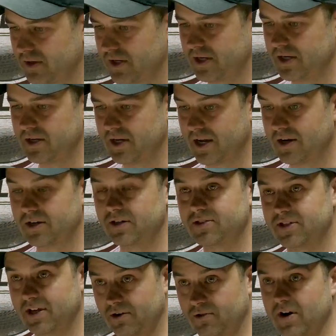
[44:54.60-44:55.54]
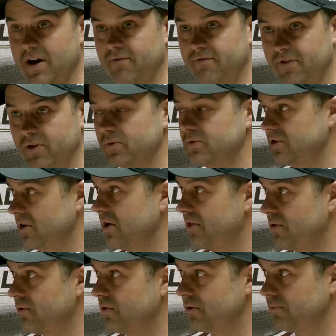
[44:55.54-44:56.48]
ability, and you set great fields,
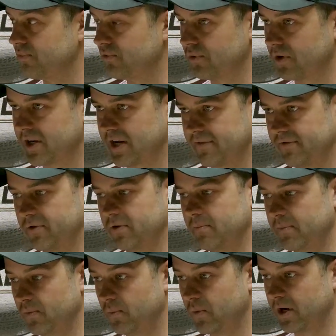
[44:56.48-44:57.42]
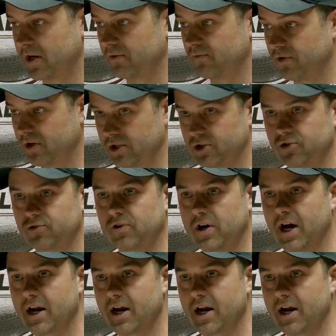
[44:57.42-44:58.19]
I thought, brought cover and mid-wicket really